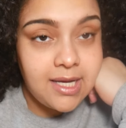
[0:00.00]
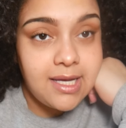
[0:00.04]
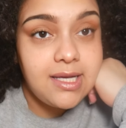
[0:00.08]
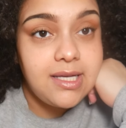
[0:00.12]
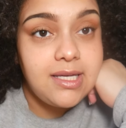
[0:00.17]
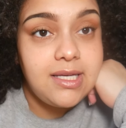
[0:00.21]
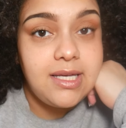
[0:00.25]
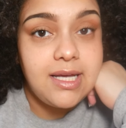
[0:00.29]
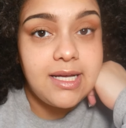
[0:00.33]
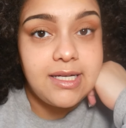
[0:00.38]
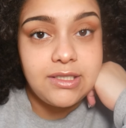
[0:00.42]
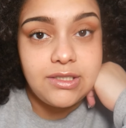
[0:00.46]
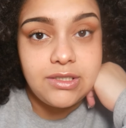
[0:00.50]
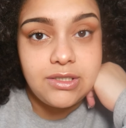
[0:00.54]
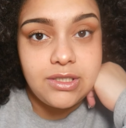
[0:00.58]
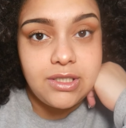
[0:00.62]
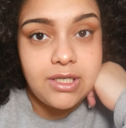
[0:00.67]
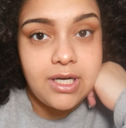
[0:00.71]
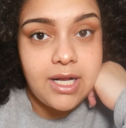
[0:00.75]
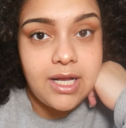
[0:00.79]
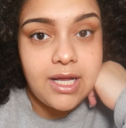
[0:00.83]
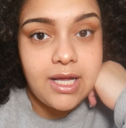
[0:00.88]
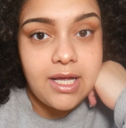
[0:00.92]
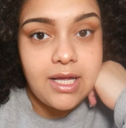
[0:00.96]

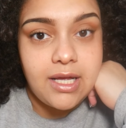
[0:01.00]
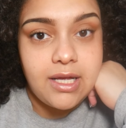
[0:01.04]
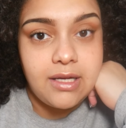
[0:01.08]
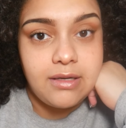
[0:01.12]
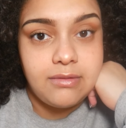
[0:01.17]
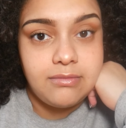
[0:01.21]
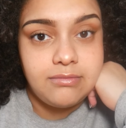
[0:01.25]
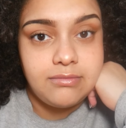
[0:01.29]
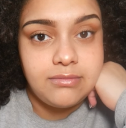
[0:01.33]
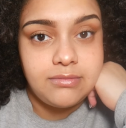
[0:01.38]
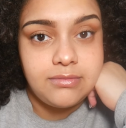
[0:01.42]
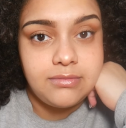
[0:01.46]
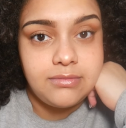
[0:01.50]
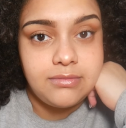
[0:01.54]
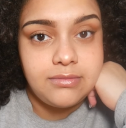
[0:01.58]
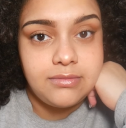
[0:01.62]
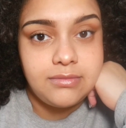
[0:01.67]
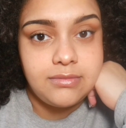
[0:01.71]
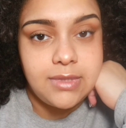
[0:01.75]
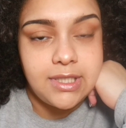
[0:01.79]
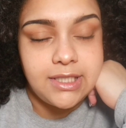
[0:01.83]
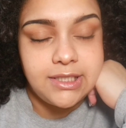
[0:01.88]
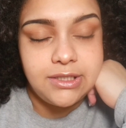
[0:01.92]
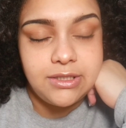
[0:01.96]
yesterday,
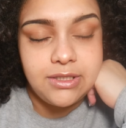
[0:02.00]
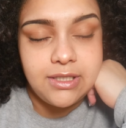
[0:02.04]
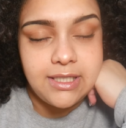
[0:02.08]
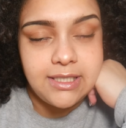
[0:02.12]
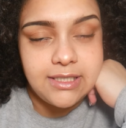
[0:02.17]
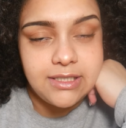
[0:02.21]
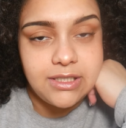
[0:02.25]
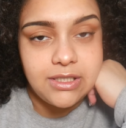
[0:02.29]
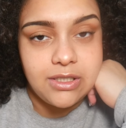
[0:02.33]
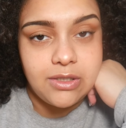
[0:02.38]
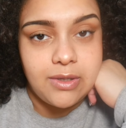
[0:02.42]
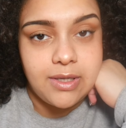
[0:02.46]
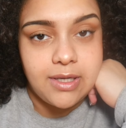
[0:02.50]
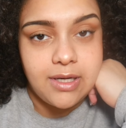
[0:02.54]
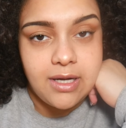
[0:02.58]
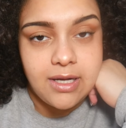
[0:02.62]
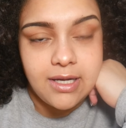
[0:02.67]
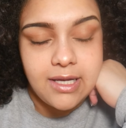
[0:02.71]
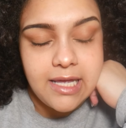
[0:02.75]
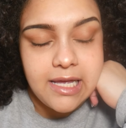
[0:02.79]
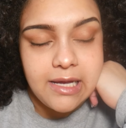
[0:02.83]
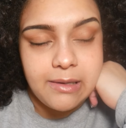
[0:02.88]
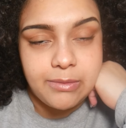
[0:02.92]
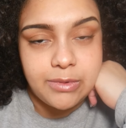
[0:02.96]
as you guys know, I
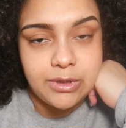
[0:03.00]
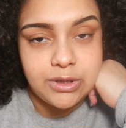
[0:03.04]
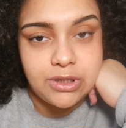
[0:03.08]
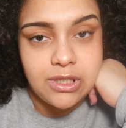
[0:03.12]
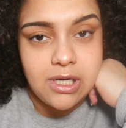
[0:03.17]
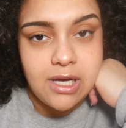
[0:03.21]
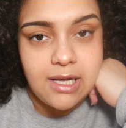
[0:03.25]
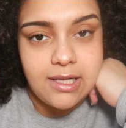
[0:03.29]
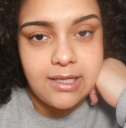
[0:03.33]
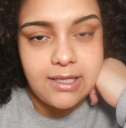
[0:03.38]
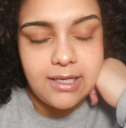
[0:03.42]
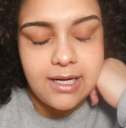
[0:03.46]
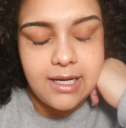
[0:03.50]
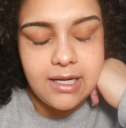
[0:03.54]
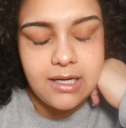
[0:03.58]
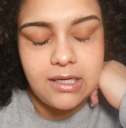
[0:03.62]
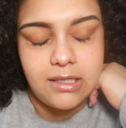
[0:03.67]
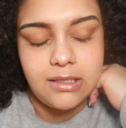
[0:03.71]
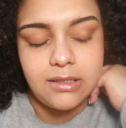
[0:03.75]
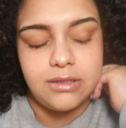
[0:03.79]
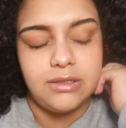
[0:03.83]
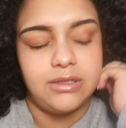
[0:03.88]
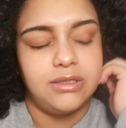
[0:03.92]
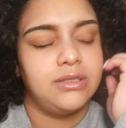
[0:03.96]
got camera shy and then I
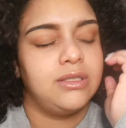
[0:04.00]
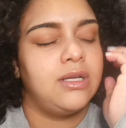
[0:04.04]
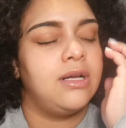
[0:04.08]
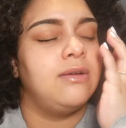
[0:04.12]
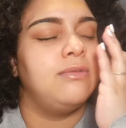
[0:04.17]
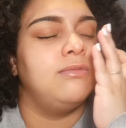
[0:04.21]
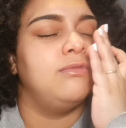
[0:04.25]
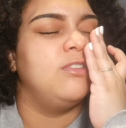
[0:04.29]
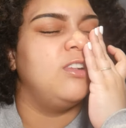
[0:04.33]
kind of just stopped